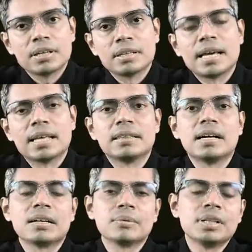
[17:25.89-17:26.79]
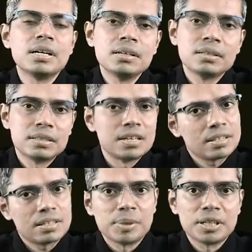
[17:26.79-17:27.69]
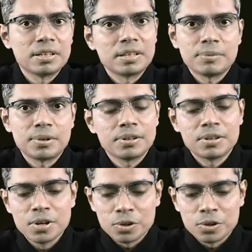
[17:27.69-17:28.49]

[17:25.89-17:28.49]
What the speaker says: than that of the juxtamedullary nephron.